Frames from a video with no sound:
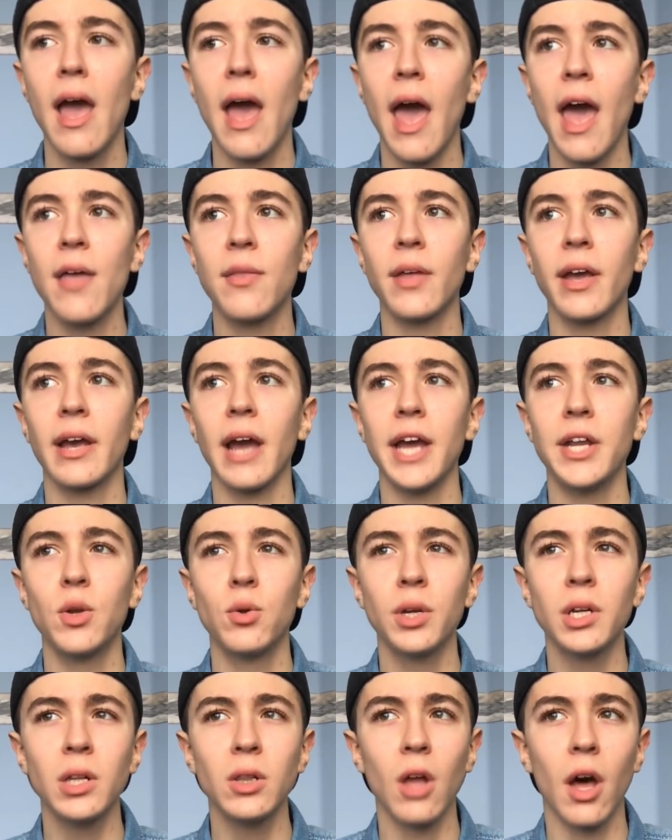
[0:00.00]
And like, I know
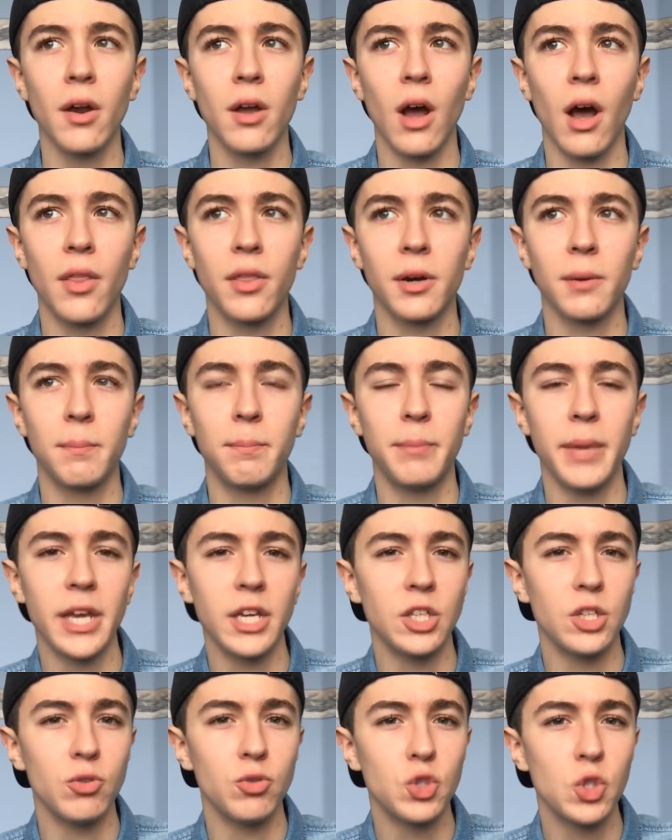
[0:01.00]
like a lot of other
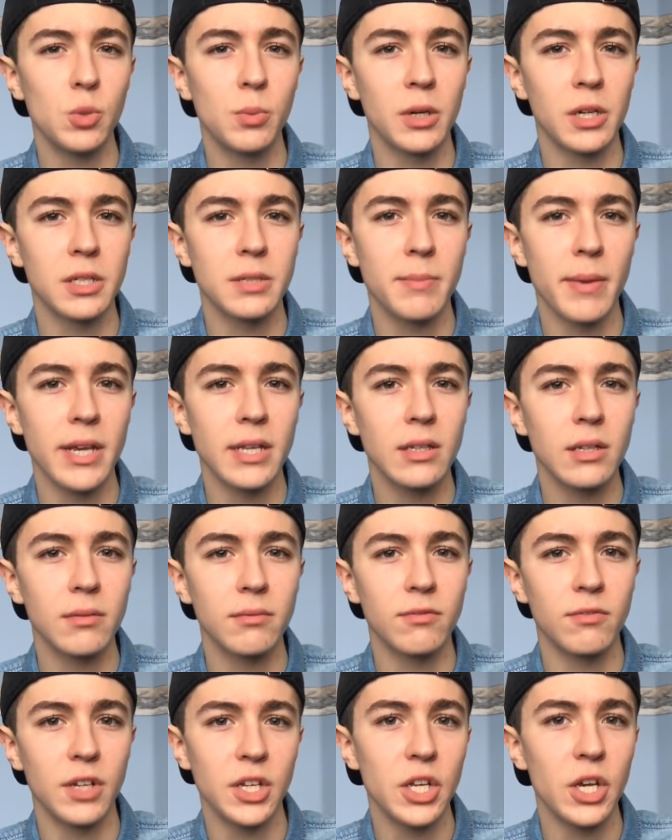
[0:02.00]
big YouTubers make
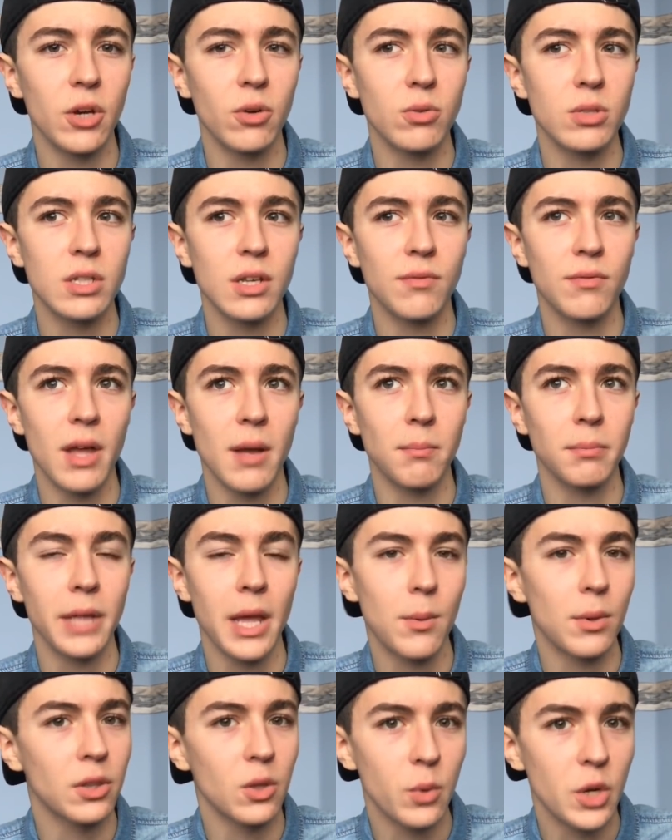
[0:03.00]
videos of them
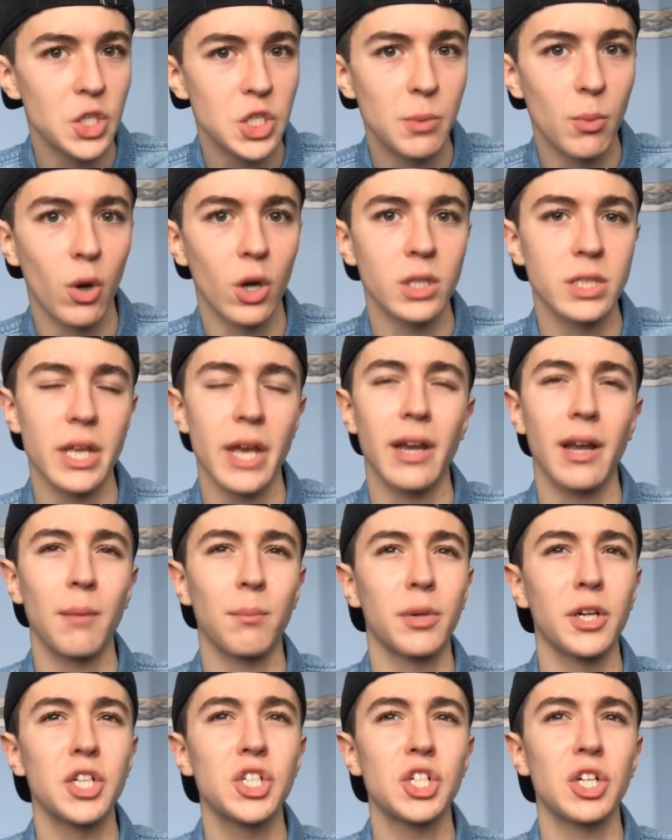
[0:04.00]
playing with the Ouija boards. Like, I'm
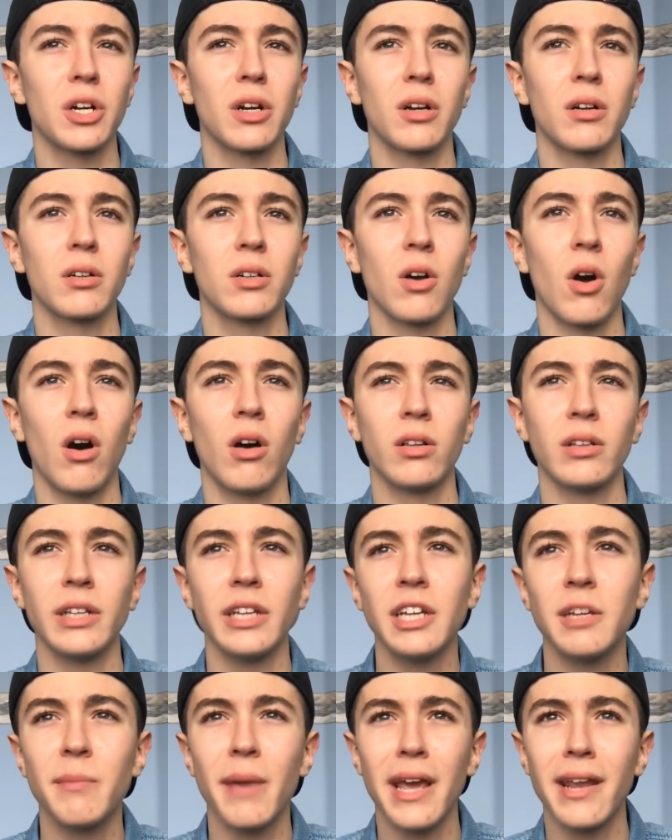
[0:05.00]
pretty sure
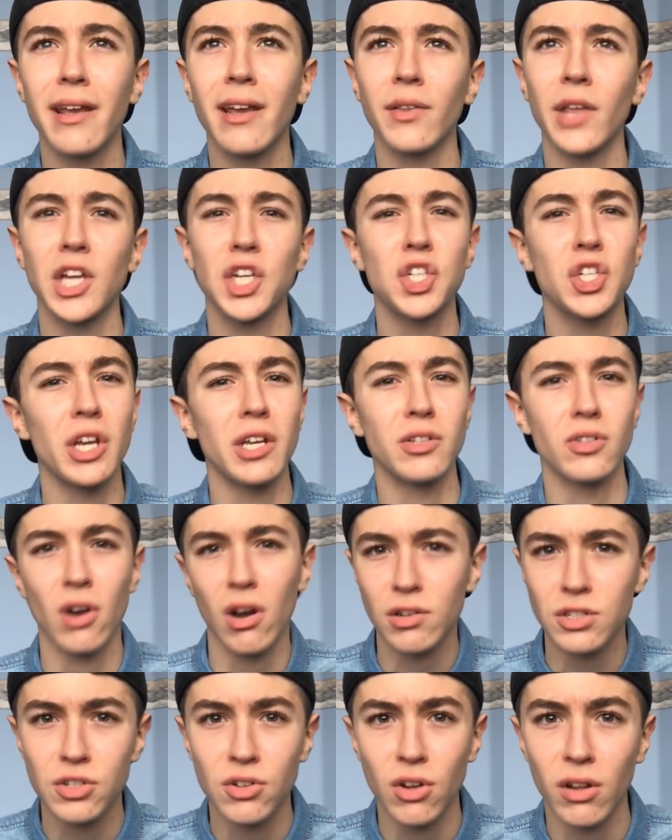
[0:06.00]
Colleen made it, and like Shane
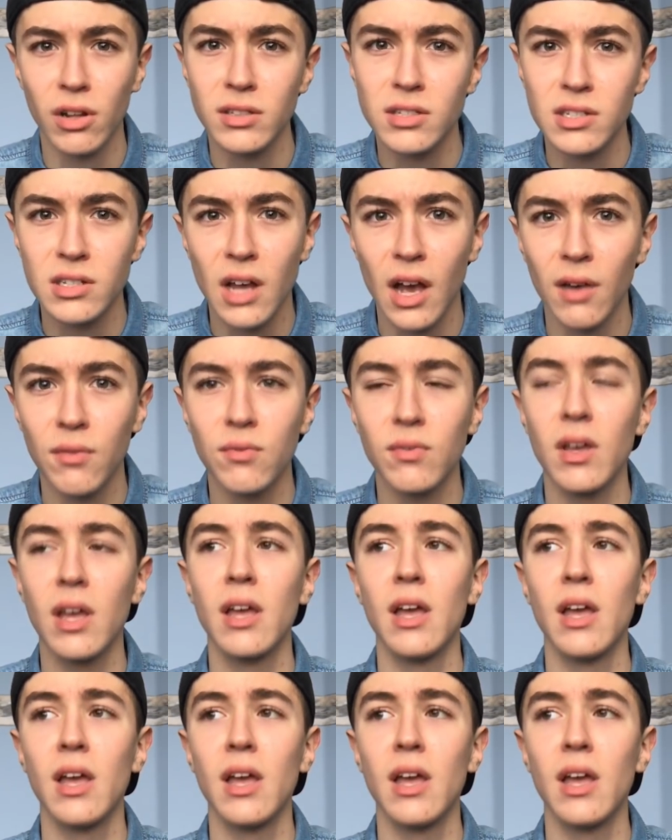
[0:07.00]
Dawson, all that stuff.